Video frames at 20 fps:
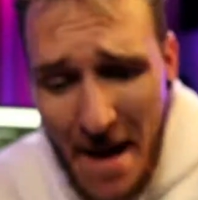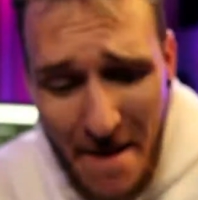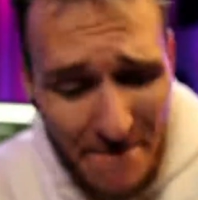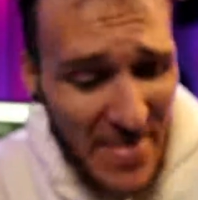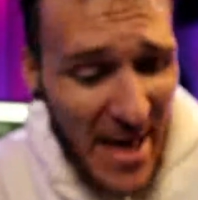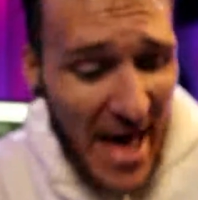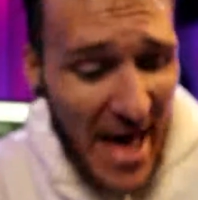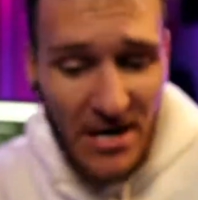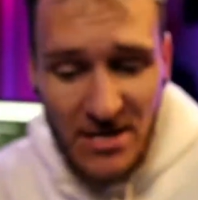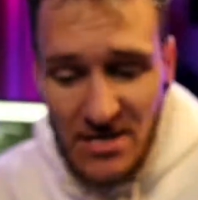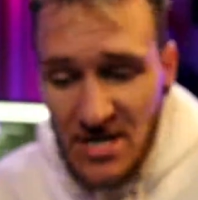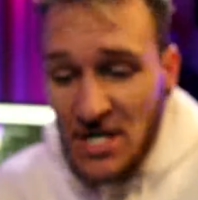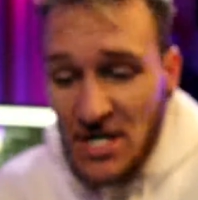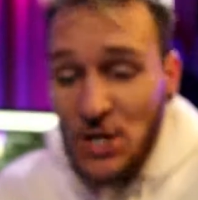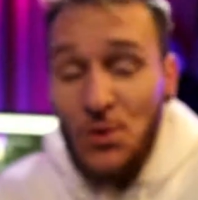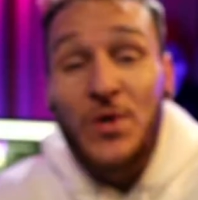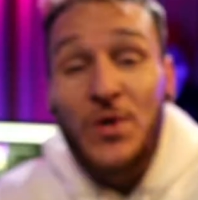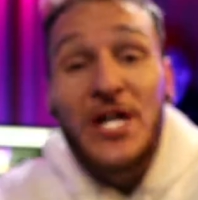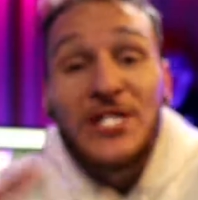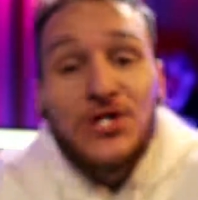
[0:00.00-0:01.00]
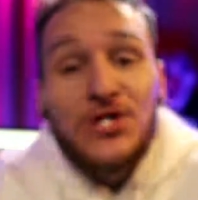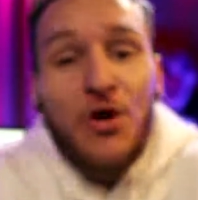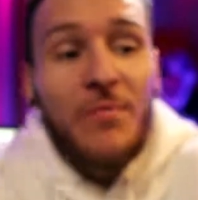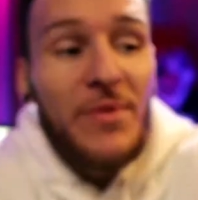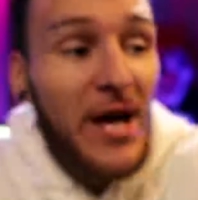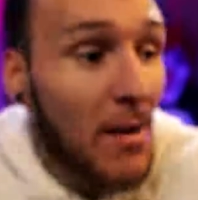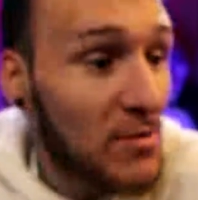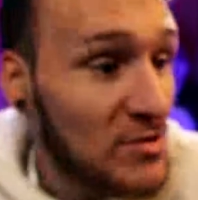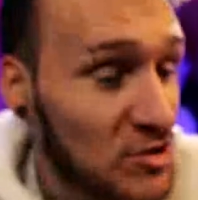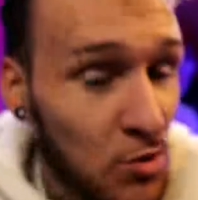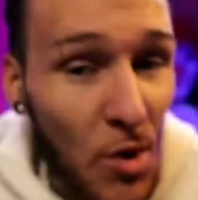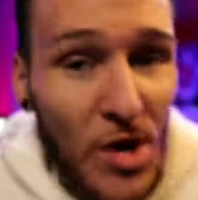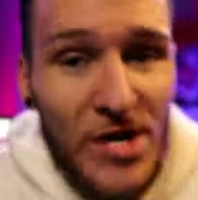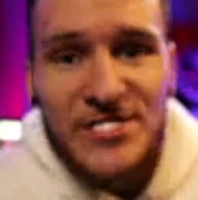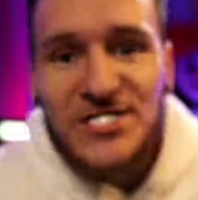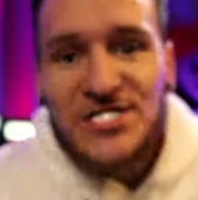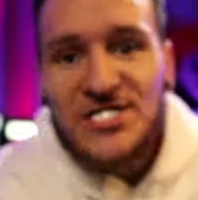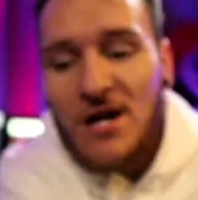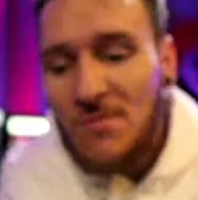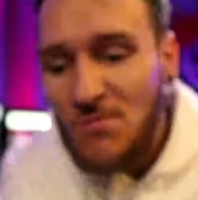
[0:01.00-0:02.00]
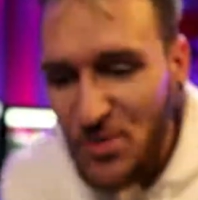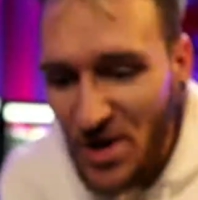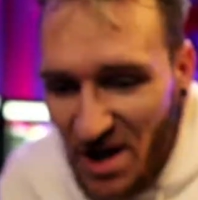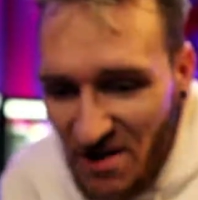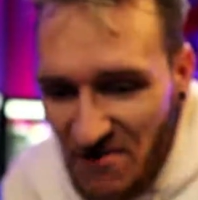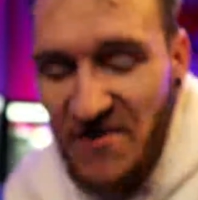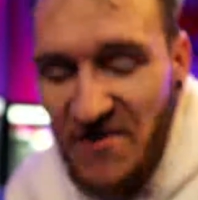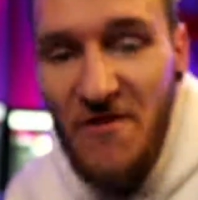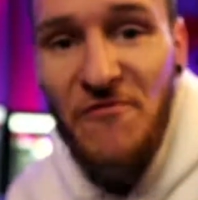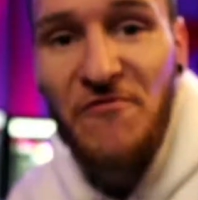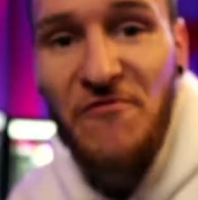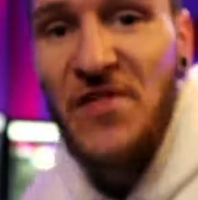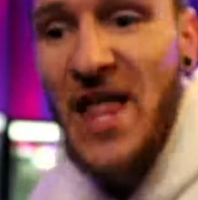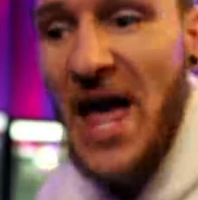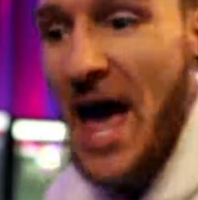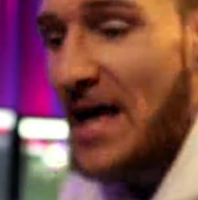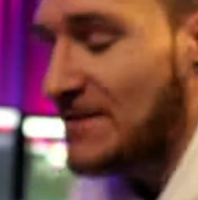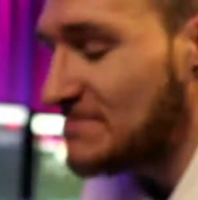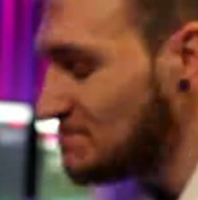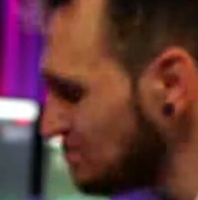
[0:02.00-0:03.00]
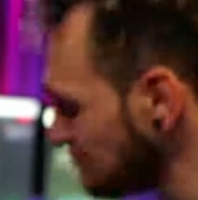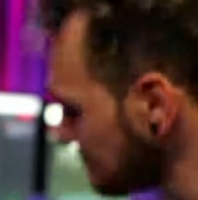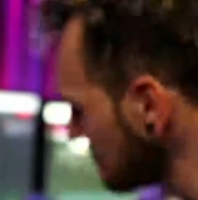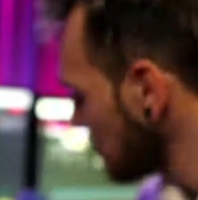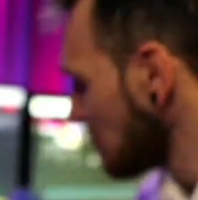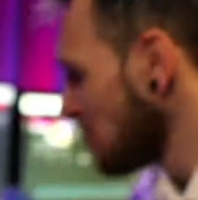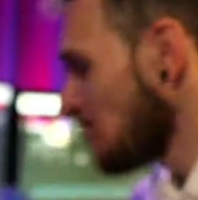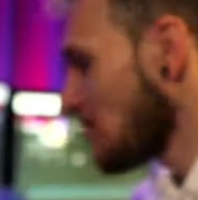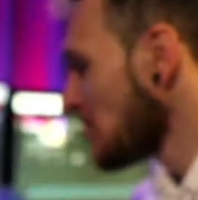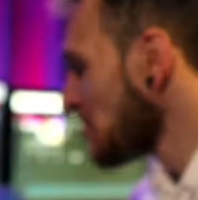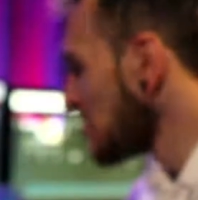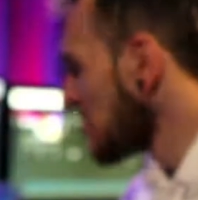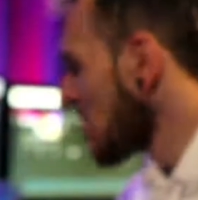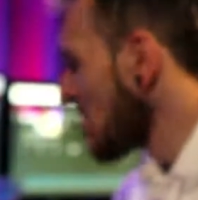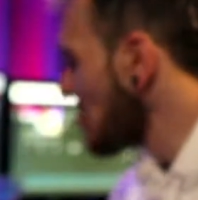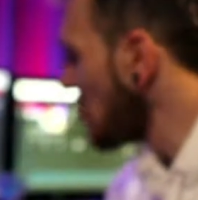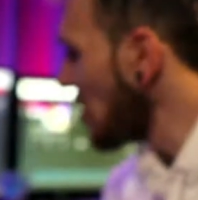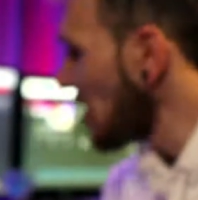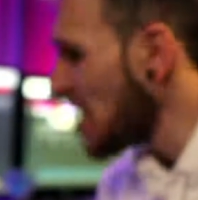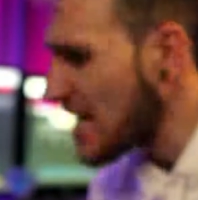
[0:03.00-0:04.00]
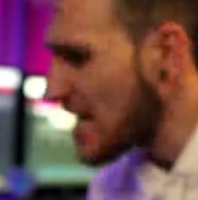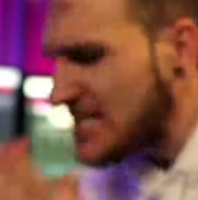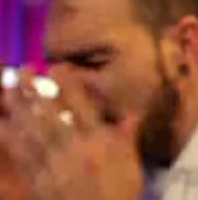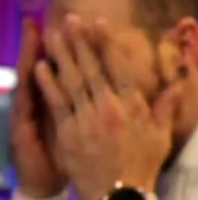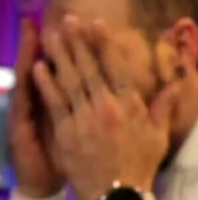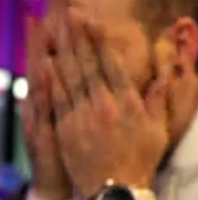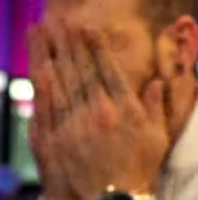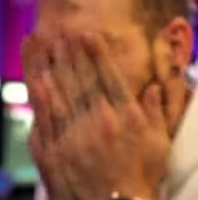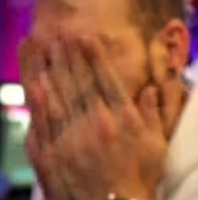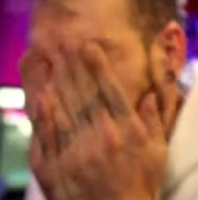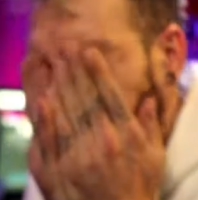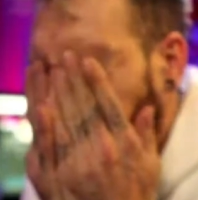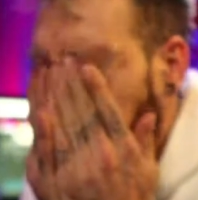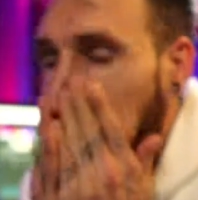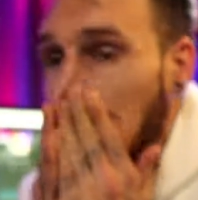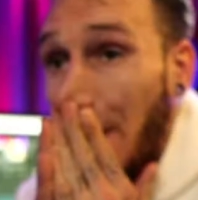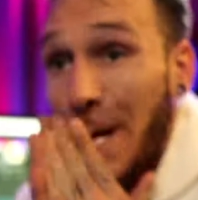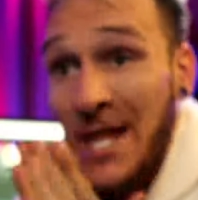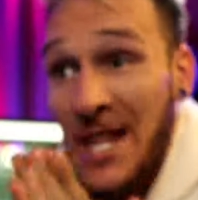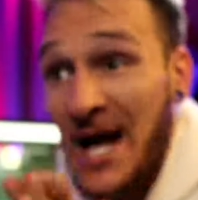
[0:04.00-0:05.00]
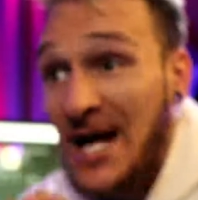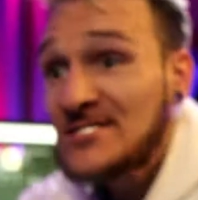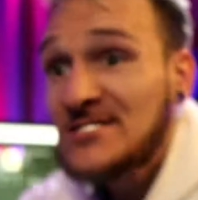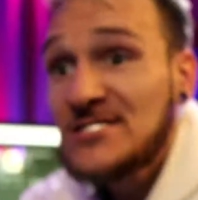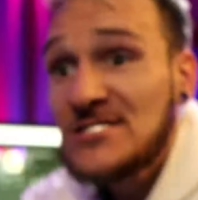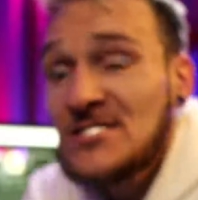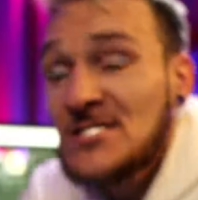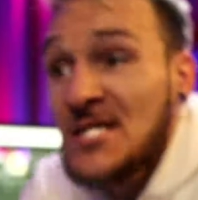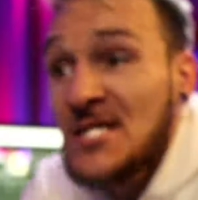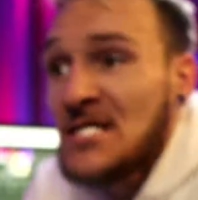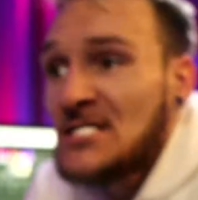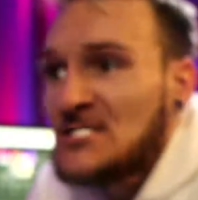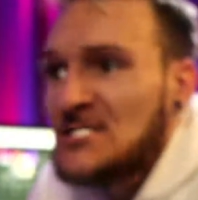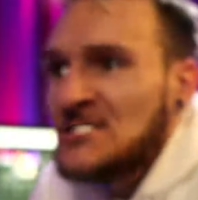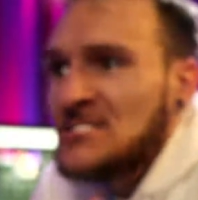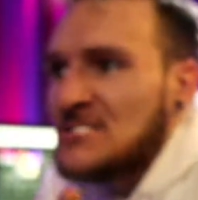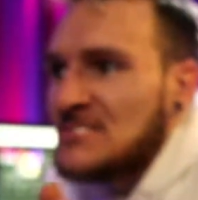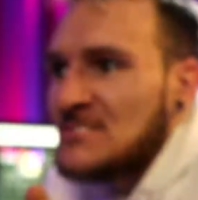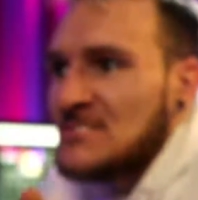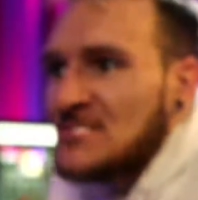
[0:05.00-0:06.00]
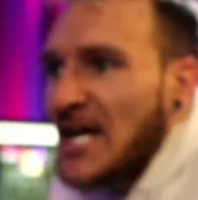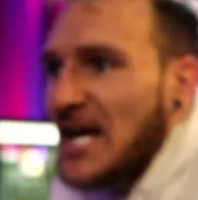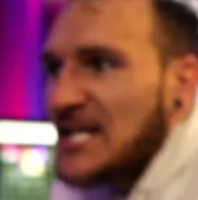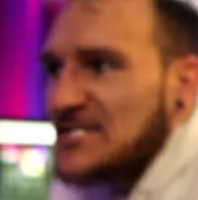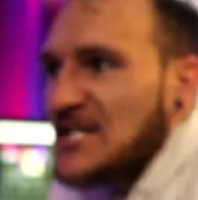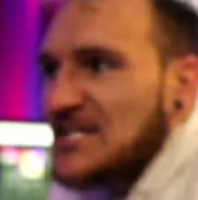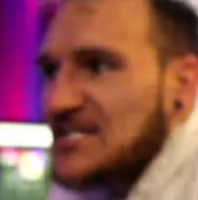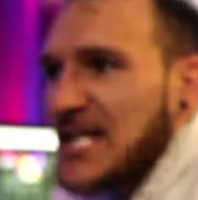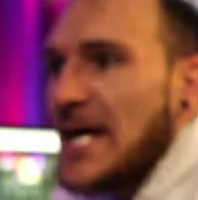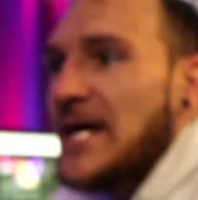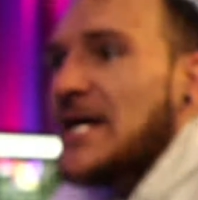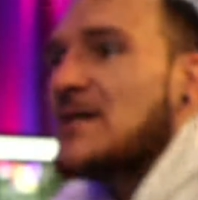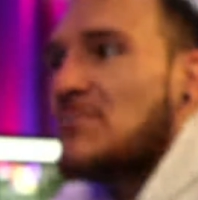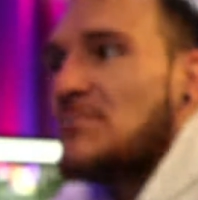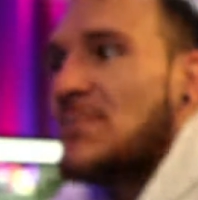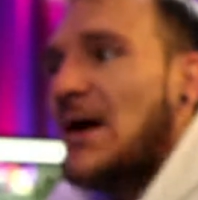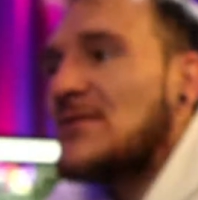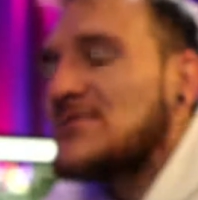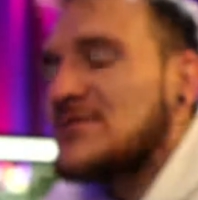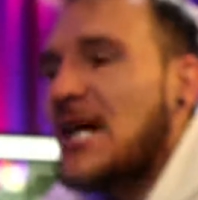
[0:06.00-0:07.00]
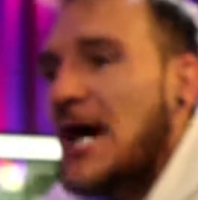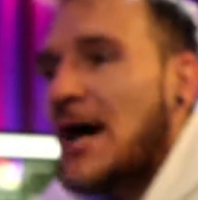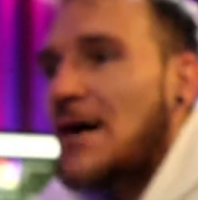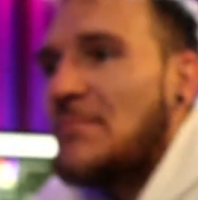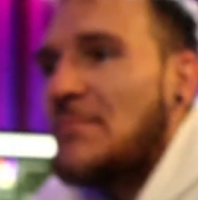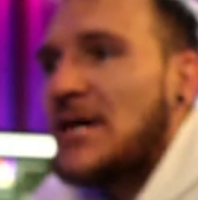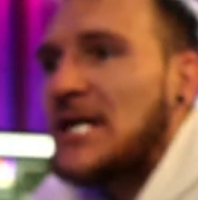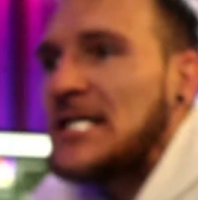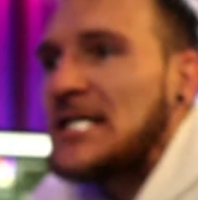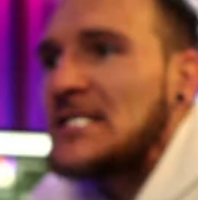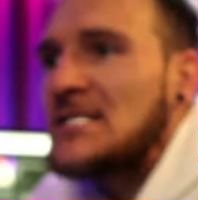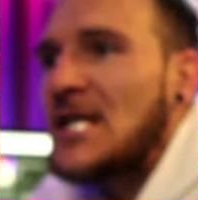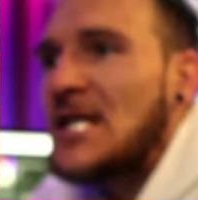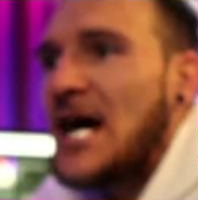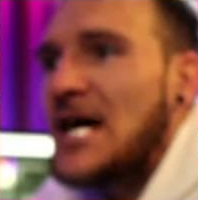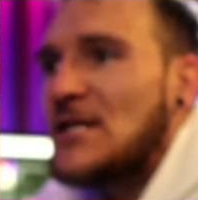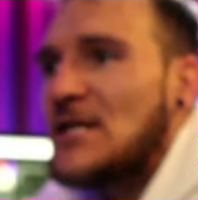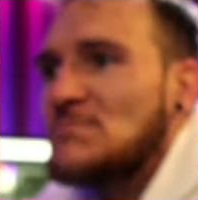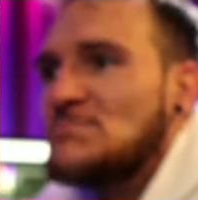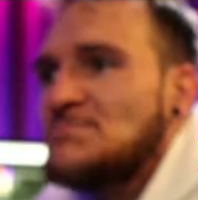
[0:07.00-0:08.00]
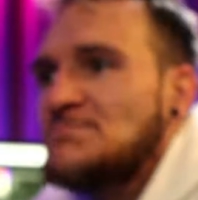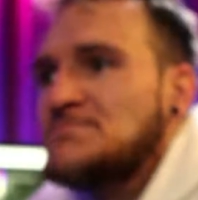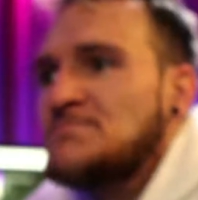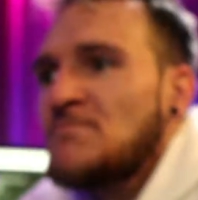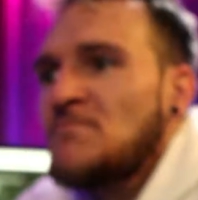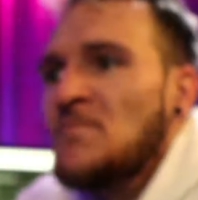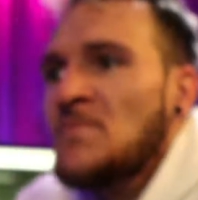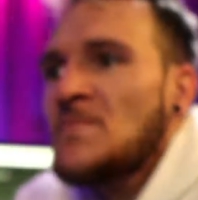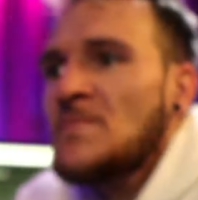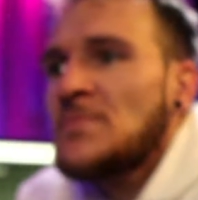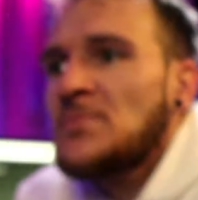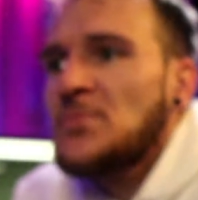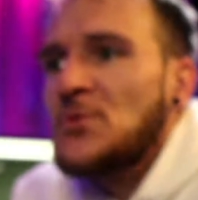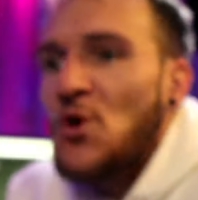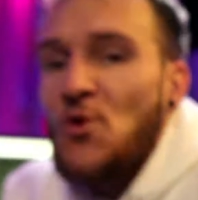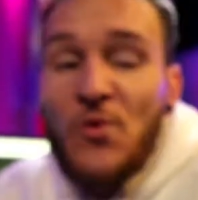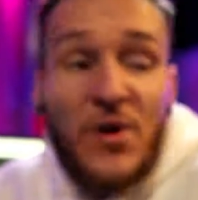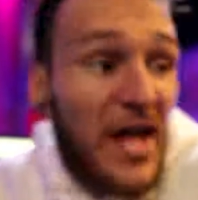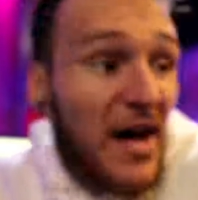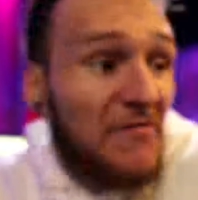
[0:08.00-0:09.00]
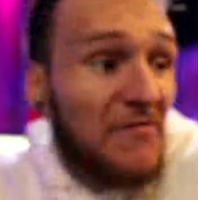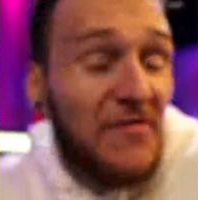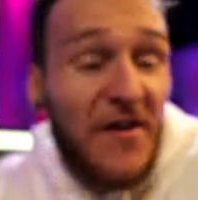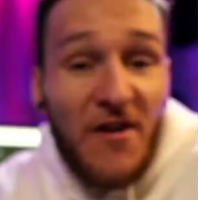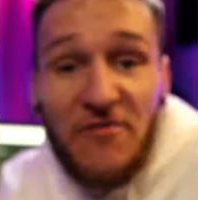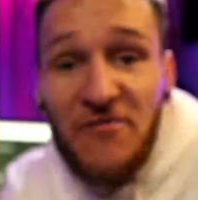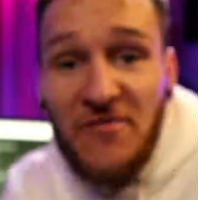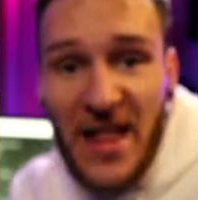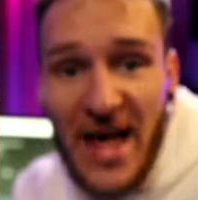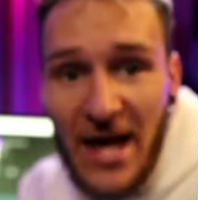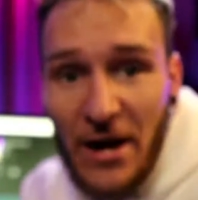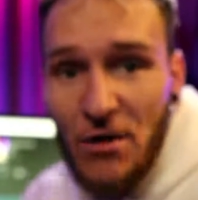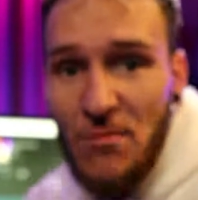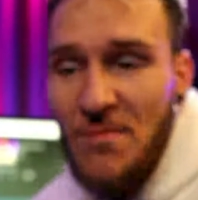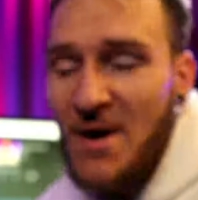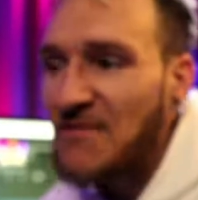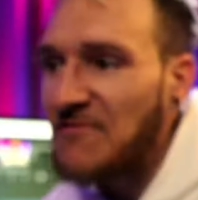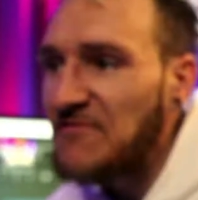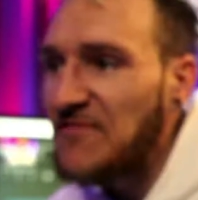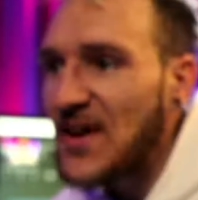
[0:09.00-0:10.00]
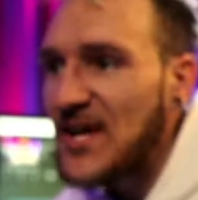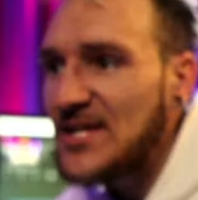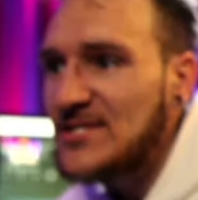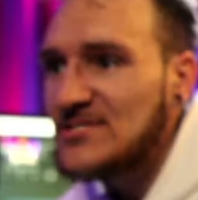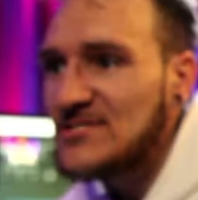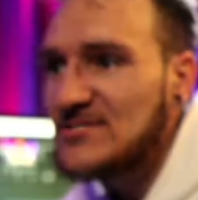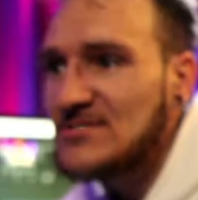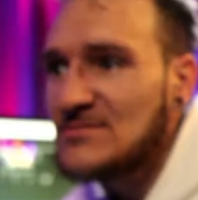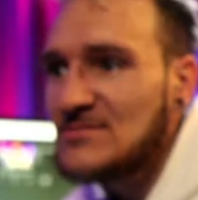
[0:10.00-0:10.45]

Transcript: back. The one that told me I was worth something when I fell flat. Bro, like that hook. That's, like, to think about that, man. Like, when I fell flat on my face,